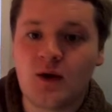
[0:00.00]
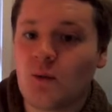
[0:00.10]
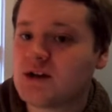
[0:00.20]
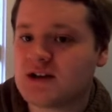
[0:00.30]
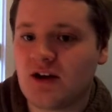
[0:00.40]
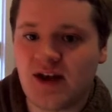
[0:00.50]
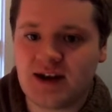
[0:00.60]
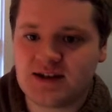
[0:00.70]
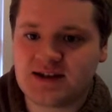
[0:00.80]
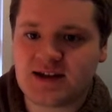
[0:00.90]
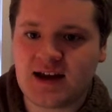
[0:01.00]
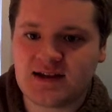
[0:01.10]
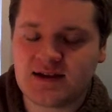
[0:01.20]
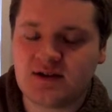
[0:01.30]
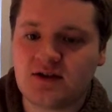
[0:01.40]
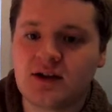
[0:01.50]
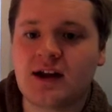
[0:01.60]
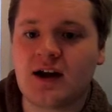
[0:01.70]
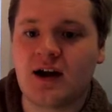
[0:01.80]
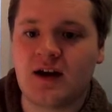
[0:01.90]
Once all that is set, you'll
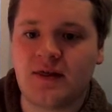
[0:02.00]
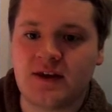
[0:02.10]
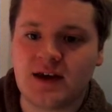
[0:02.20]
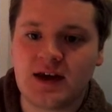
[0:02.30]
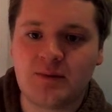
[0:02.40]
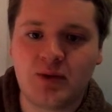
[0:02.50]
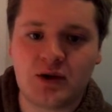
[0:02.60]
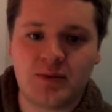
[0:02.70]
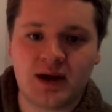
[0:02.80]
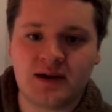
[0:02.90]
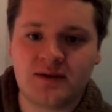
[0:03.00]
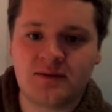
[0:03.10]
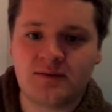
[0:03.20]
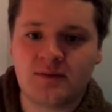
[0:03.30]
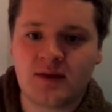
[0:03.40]
click on the import button.